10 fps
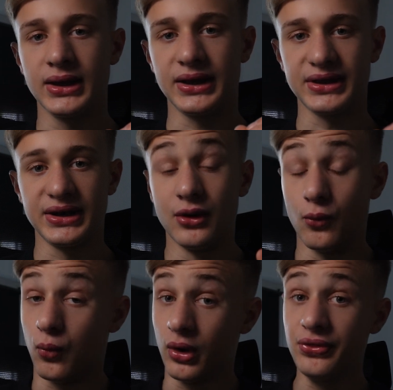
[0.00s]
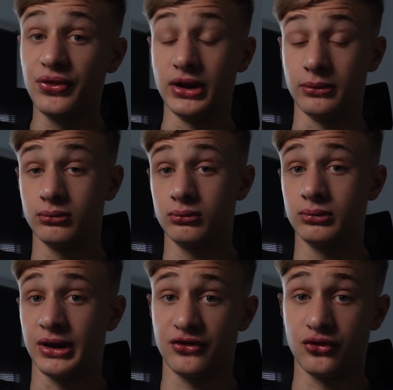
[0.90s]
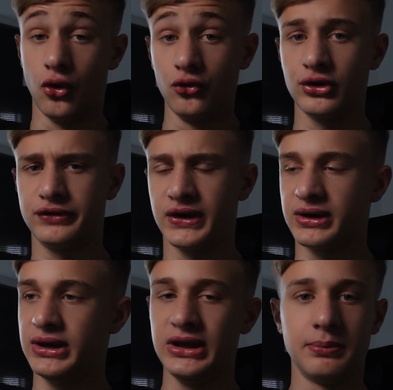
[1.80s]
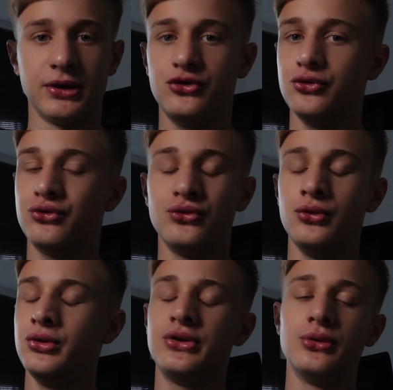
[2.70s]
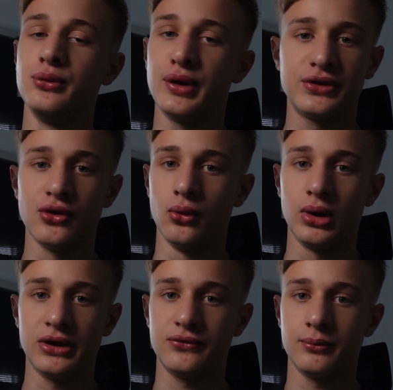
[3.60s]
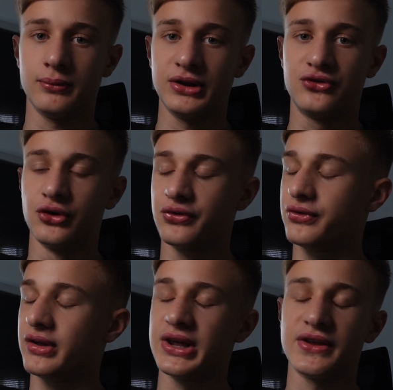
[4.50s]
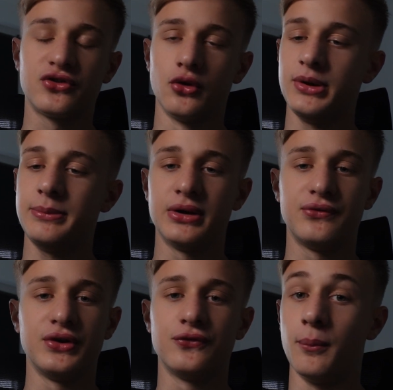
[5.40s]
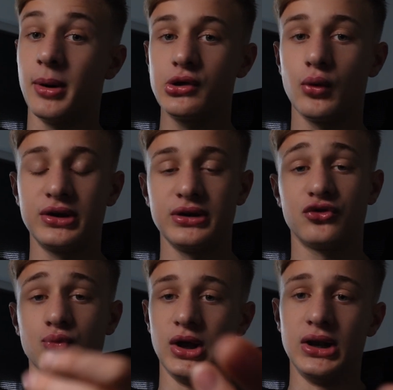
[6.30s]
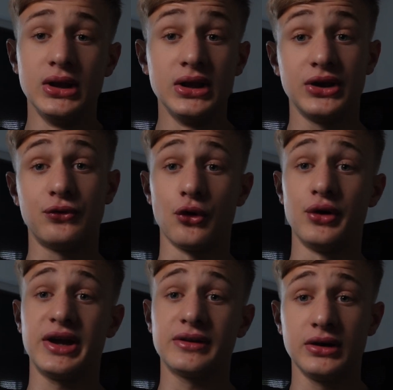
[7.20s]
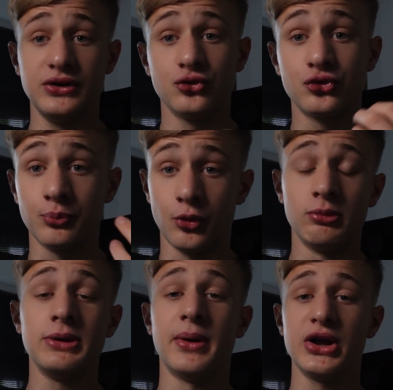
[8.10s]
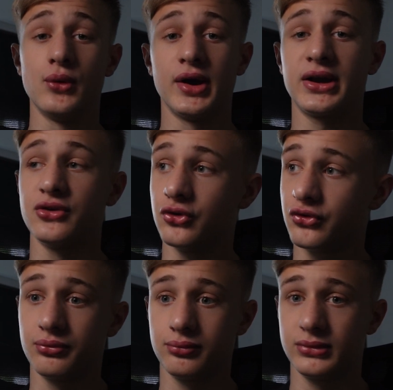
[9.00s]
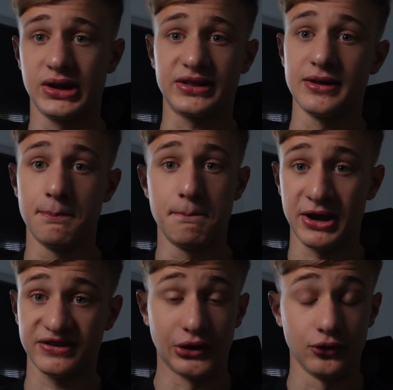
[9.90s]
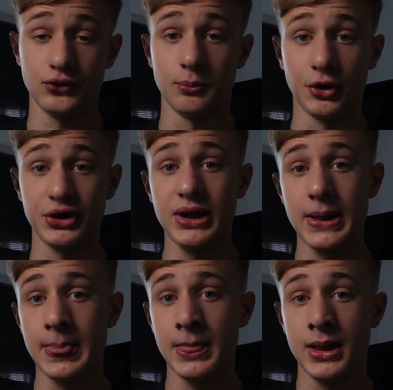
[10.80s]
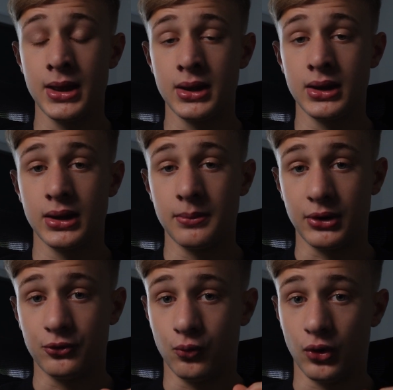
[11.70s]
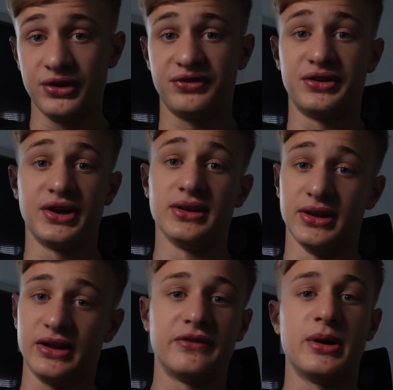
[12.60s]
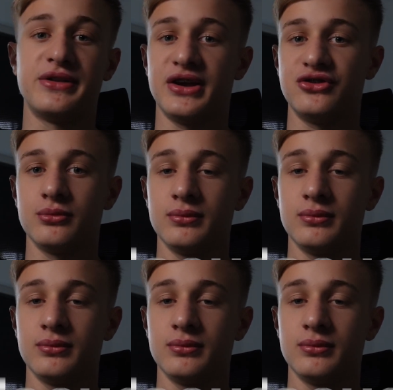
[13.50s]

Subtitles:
And then one thing that is also a technique, but you need to do that your whole life. It's just, it has so many benefits for biohacking as well. If you're an athlete, you should probably biohack and just get the best out of your body. But what is the technique? It's meditation.